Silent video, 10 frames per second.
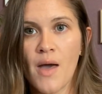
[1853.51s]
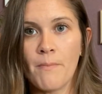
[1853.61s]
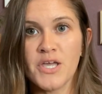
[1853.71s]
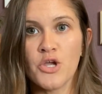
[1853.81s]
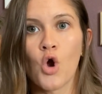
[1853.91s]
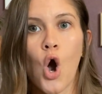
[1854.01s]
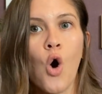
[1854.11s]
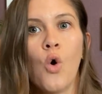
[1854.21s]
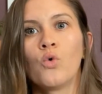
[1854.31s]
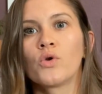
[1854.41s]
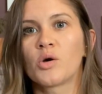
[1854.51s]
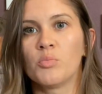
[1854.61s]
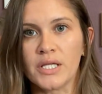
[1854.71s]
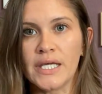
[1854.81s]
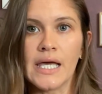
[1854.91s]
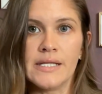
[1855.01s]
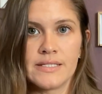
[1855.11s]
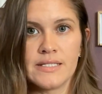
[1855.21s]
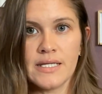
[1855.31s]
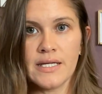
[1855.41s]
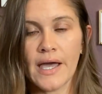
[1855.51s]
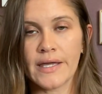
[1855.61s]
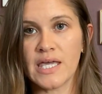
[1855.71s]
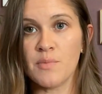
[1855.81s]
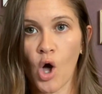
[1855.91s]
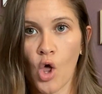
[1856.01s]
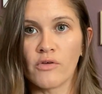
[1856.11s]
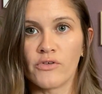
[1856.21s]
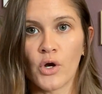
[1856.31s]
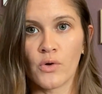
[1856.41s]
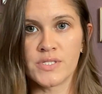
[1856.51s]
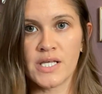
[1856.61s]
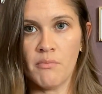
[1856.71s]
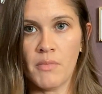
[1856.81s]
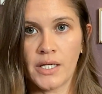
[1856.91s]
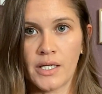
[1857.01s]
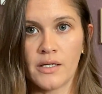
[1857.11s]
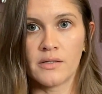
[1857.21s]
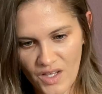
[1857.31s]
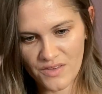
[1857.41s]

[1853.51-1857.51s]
and be your own complete entity and keep all of your own damn money.